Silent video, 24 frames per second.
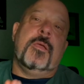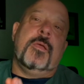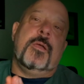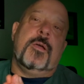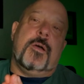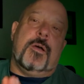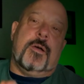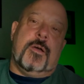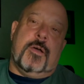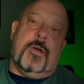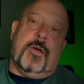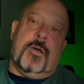
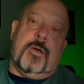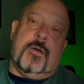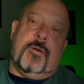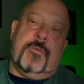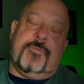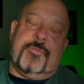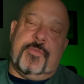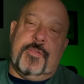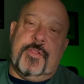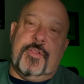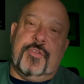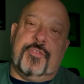
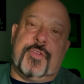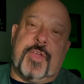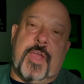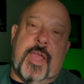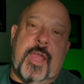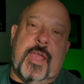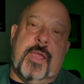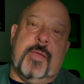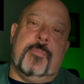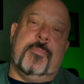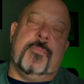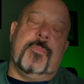for this
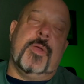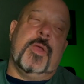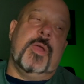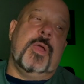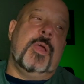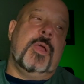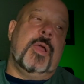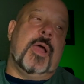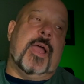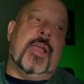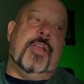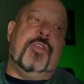game.
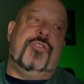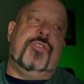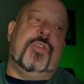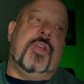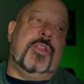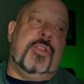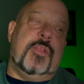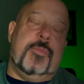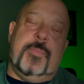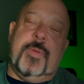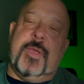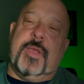I
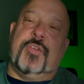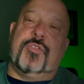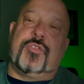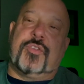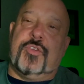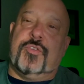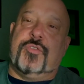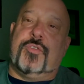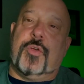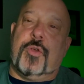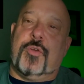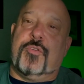said the biggest
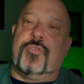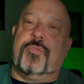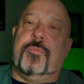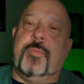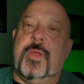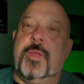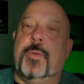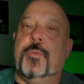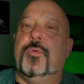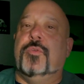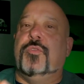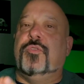concern for
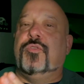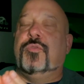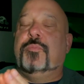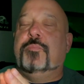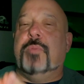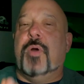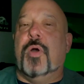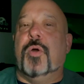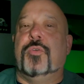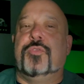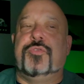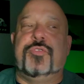me was
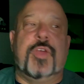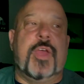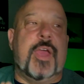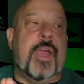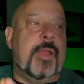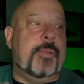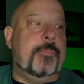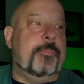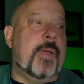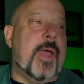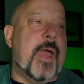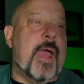Bosa
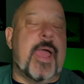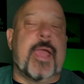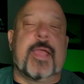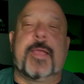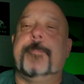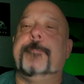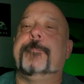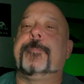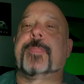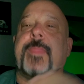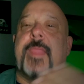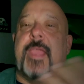and
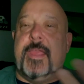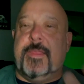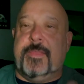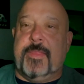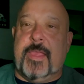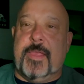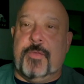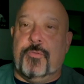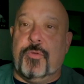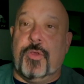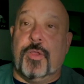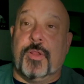Mac, and
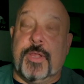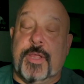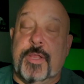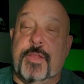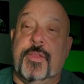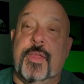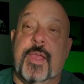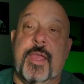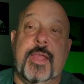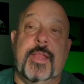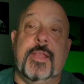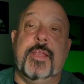they really
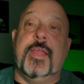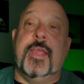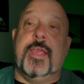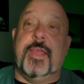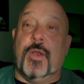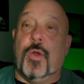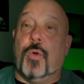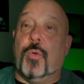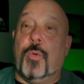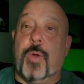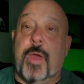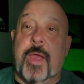did, in
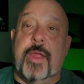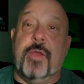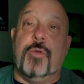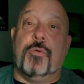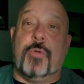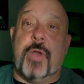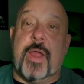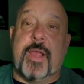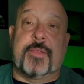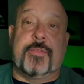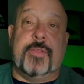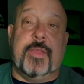a way,
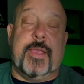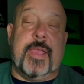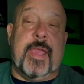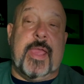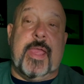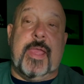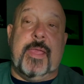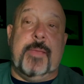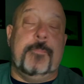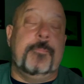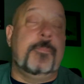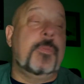wreck the
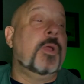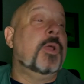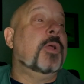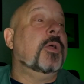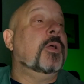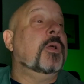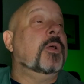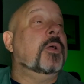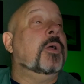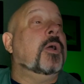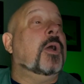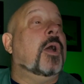game.
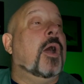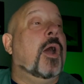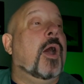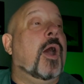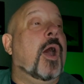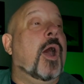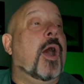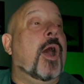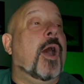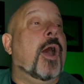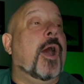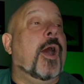
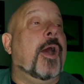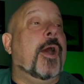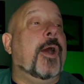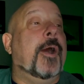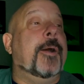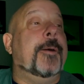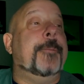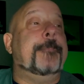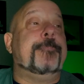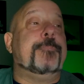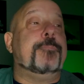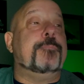
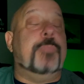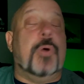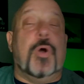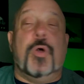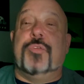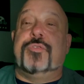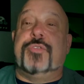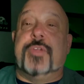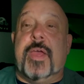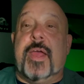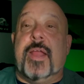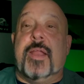
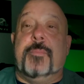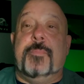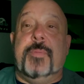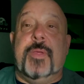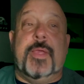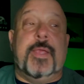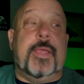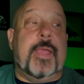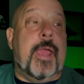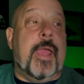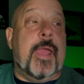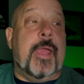Bosa had a
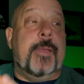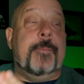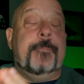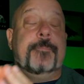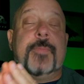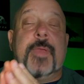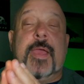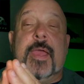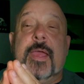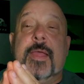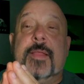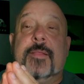big game,
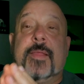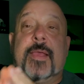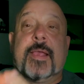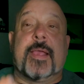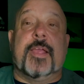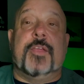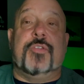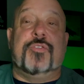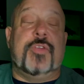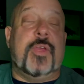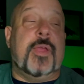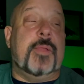and like
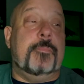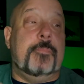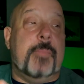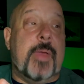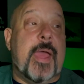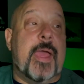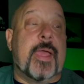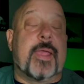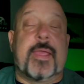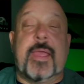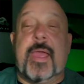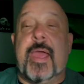I said,
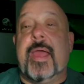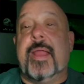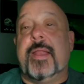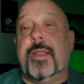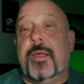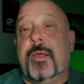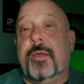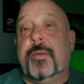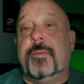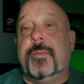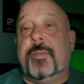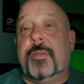Mac had
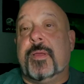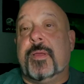a